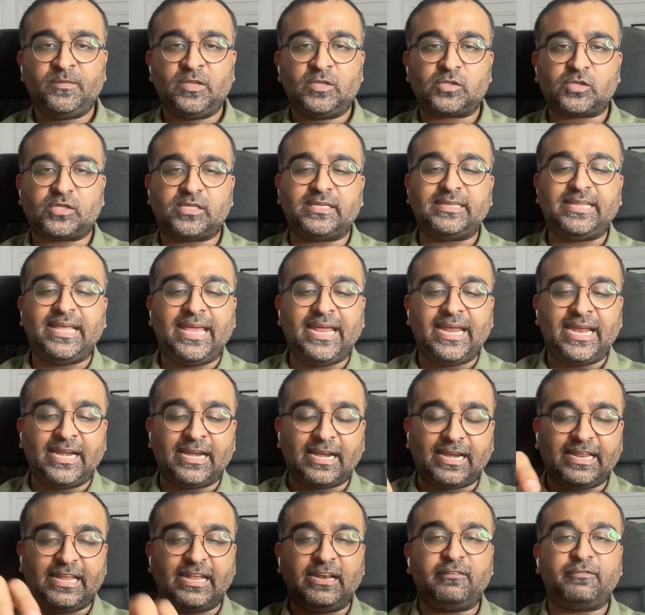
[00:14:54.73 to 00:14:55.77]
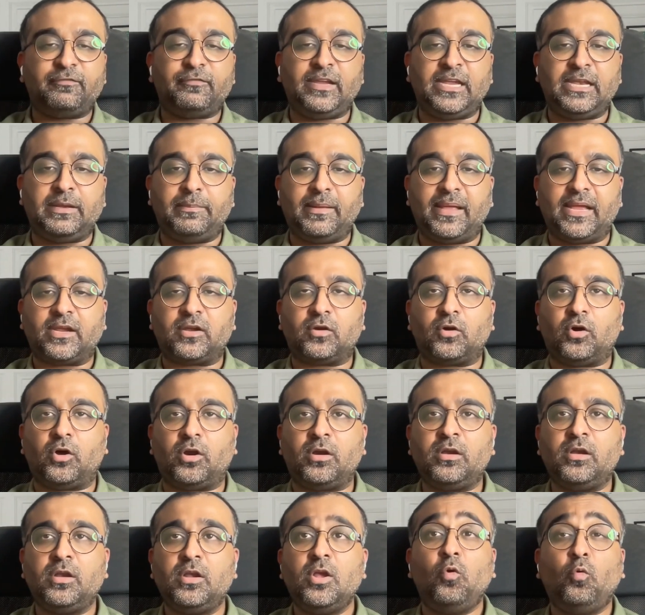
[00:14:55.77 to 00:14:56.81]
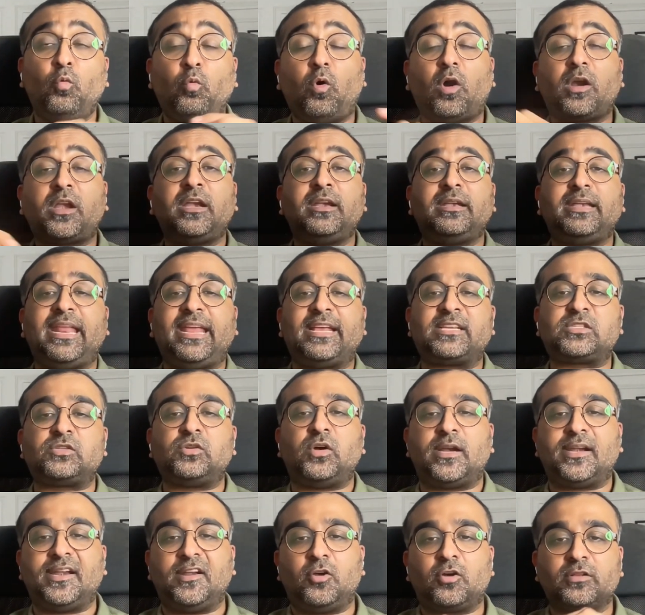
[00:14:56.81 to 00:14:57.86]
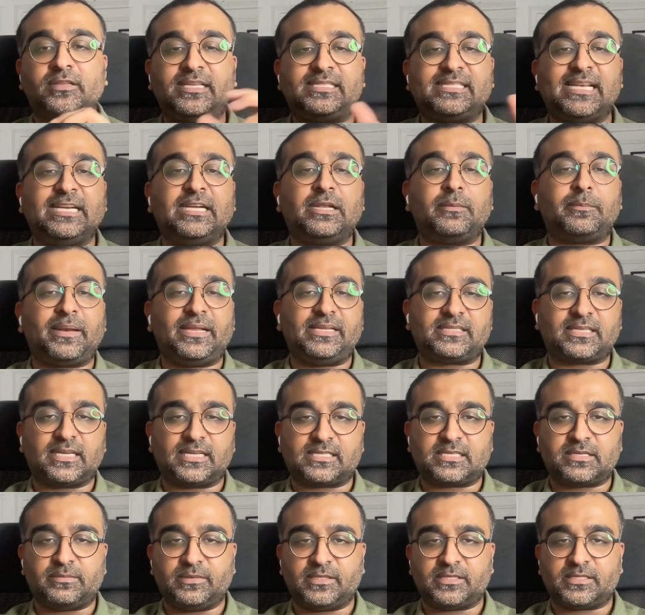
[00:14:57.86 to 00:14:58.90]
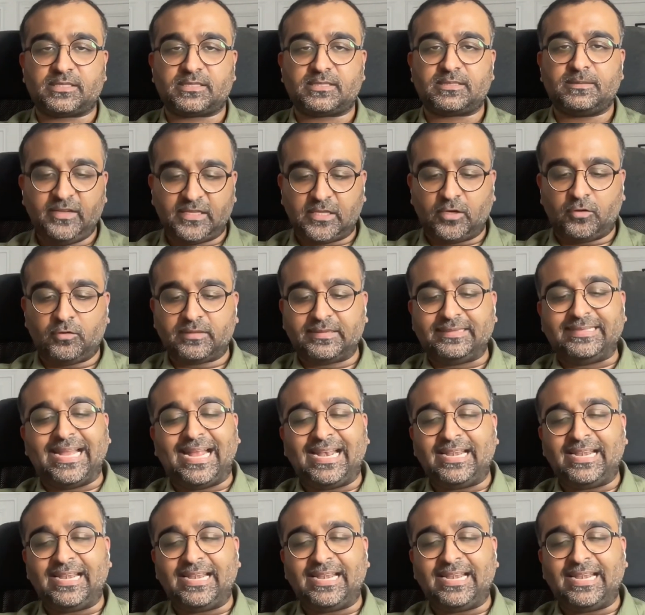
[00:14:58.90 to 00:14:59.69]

so that they get real feedback on what it takes to unlock these enterprise customers. Without